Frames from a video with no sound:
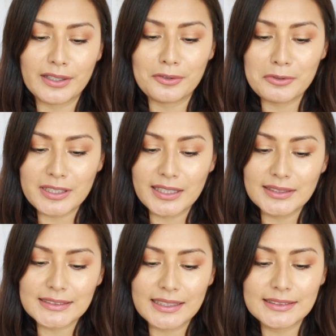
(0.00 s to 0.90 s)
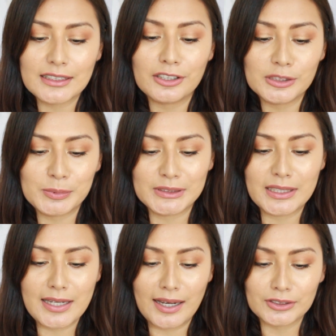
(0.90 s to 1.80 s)
ingredients and it's
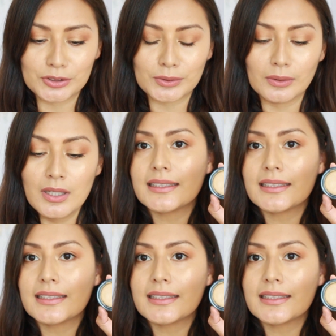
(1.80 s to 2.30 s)
100% natural.